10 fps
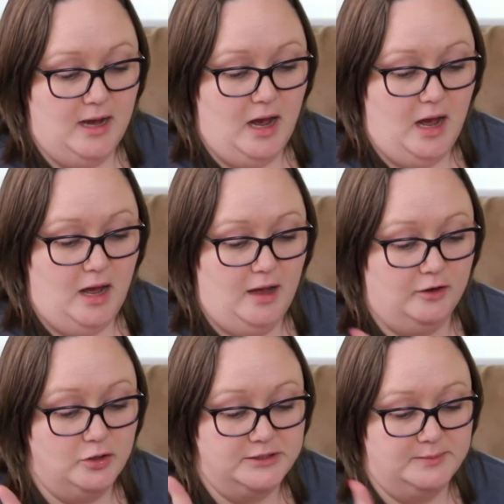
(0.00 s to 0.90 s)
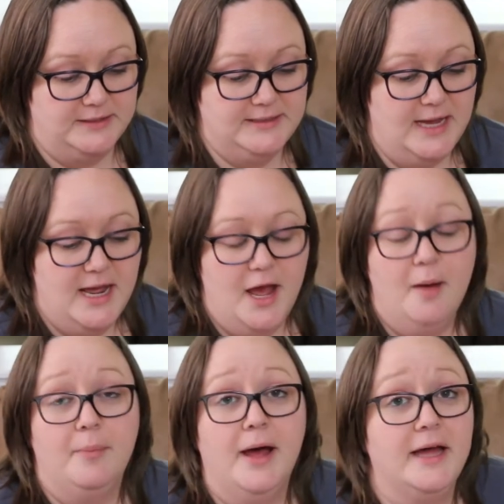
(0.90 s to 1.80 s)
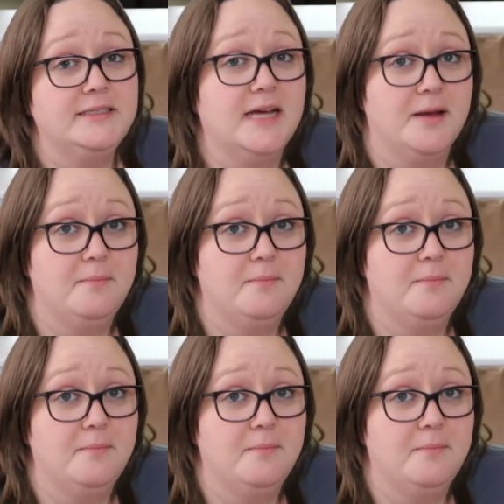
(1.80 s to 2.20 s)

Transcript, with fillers: Uh, Christmas. But